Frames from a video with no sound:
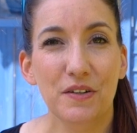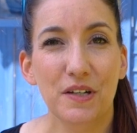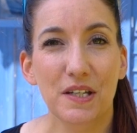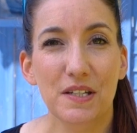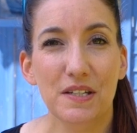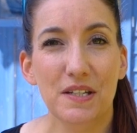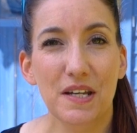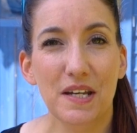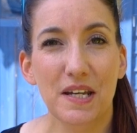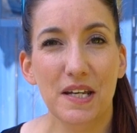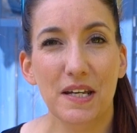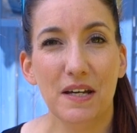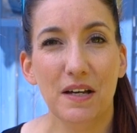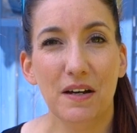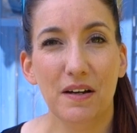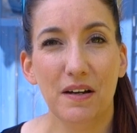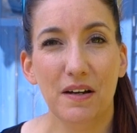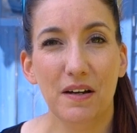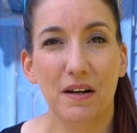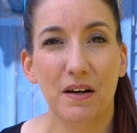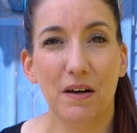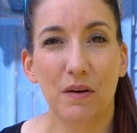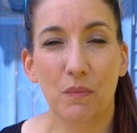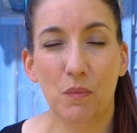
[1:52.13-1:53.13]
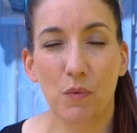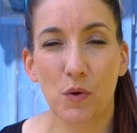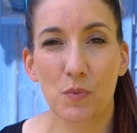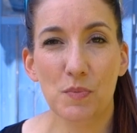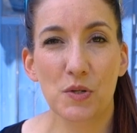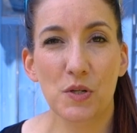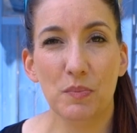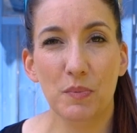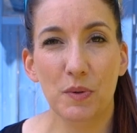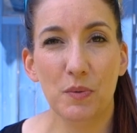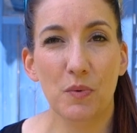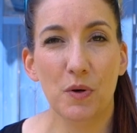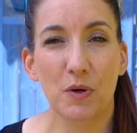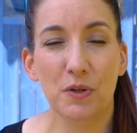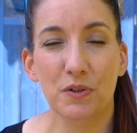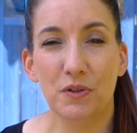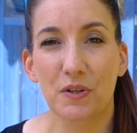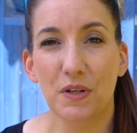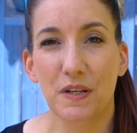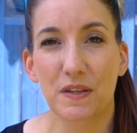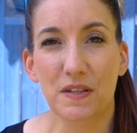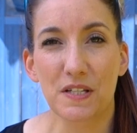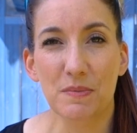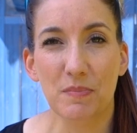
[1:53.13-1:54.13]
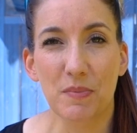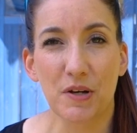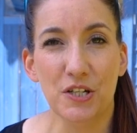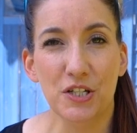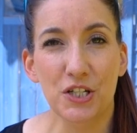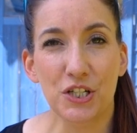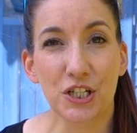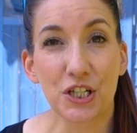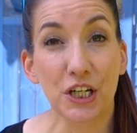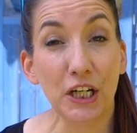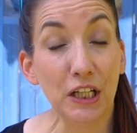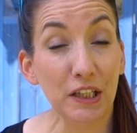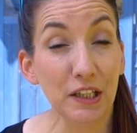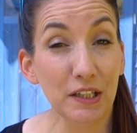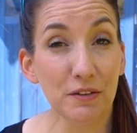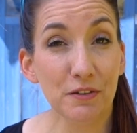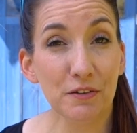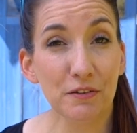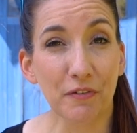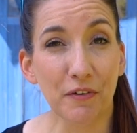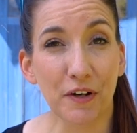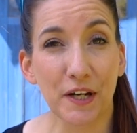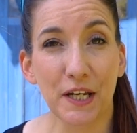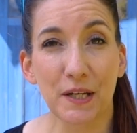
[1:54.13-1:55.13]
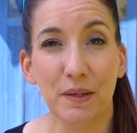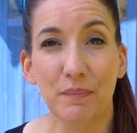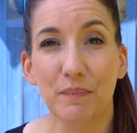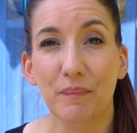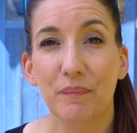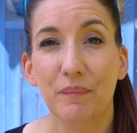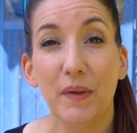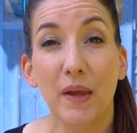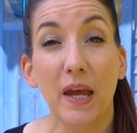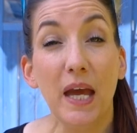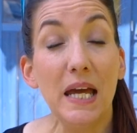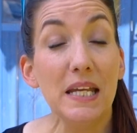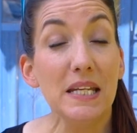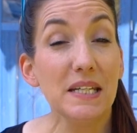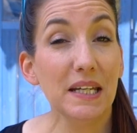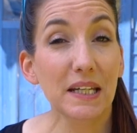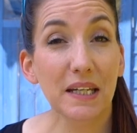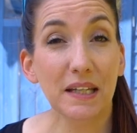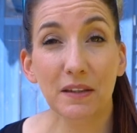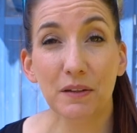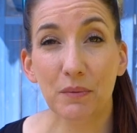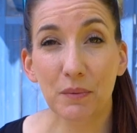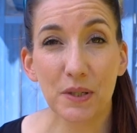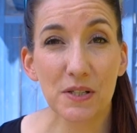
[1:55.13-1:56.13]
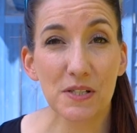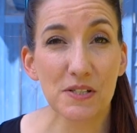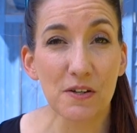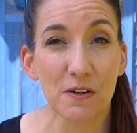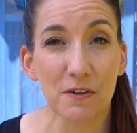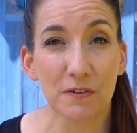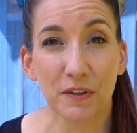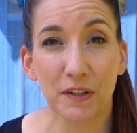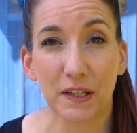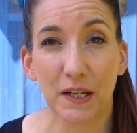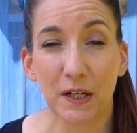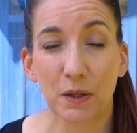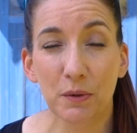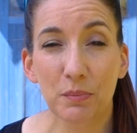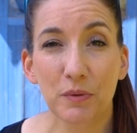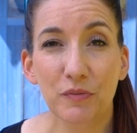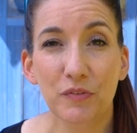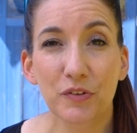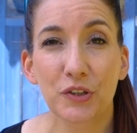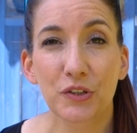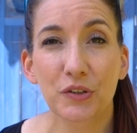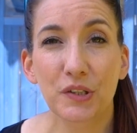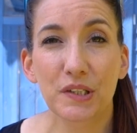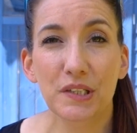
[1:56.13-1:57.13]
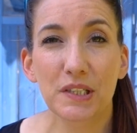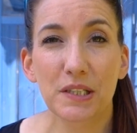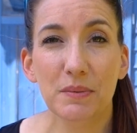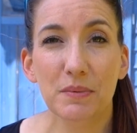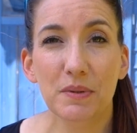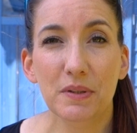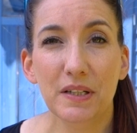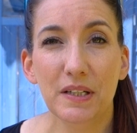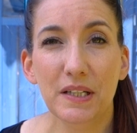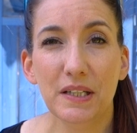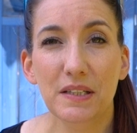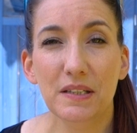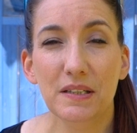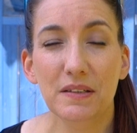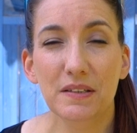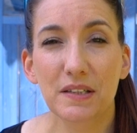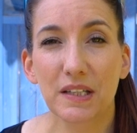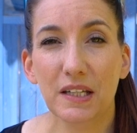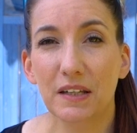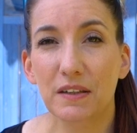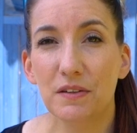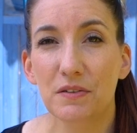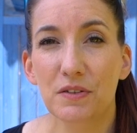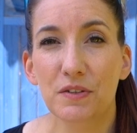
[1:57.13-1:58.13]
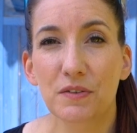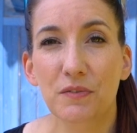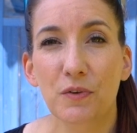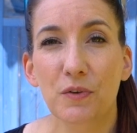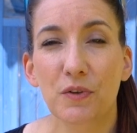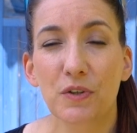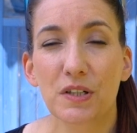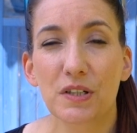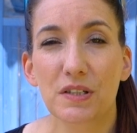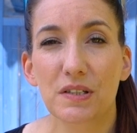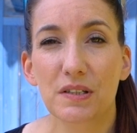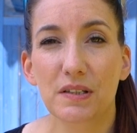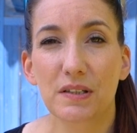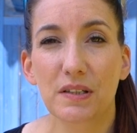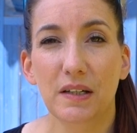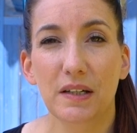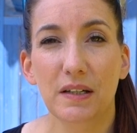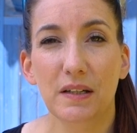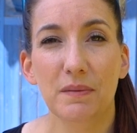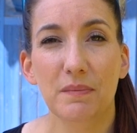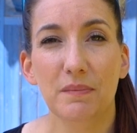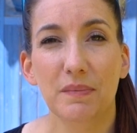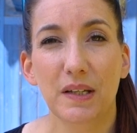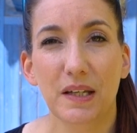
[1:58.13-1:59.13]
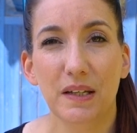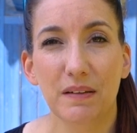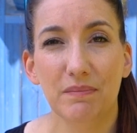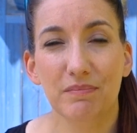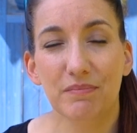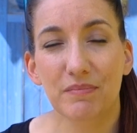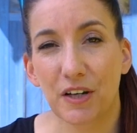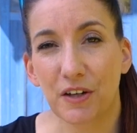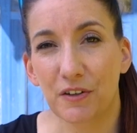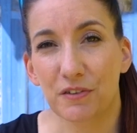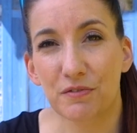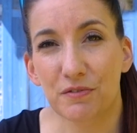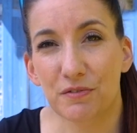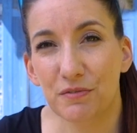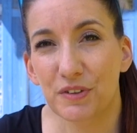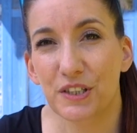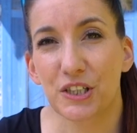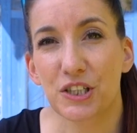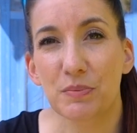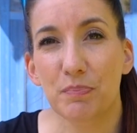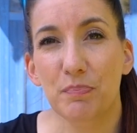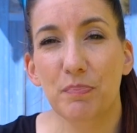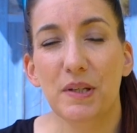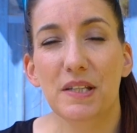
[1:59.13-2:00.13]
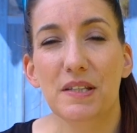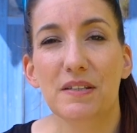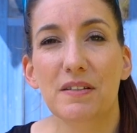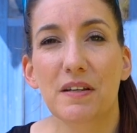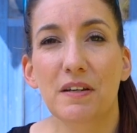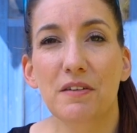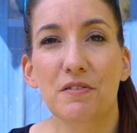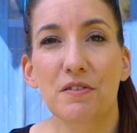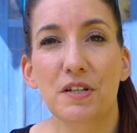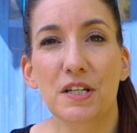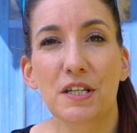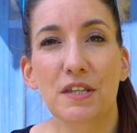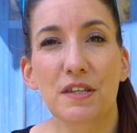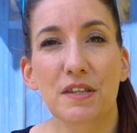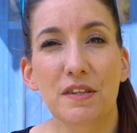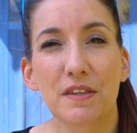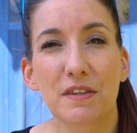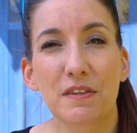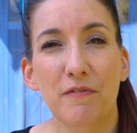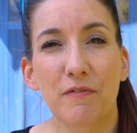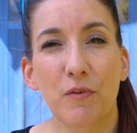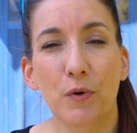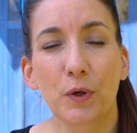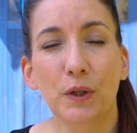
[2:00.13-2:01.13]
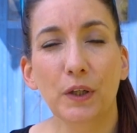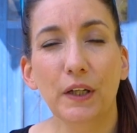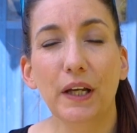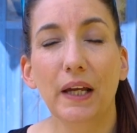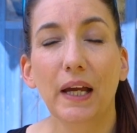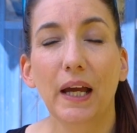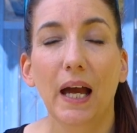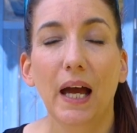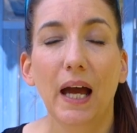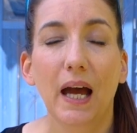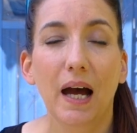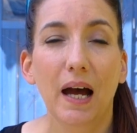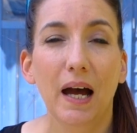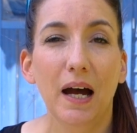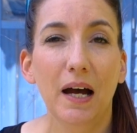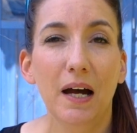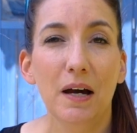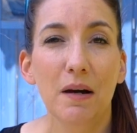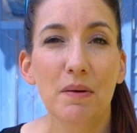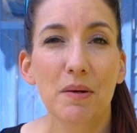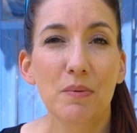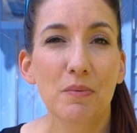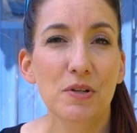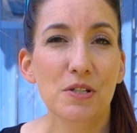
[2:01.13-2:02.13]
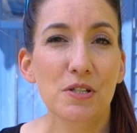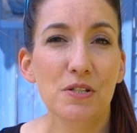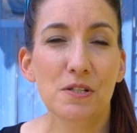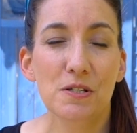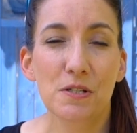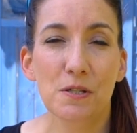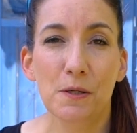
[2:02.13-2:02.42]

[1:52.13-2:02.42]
can take warm soapy water in the sponge, clean your frame. Taking the wheels off can help if you're doing a deep clean to get those forks, get hard to reach bits underneath the fork. And once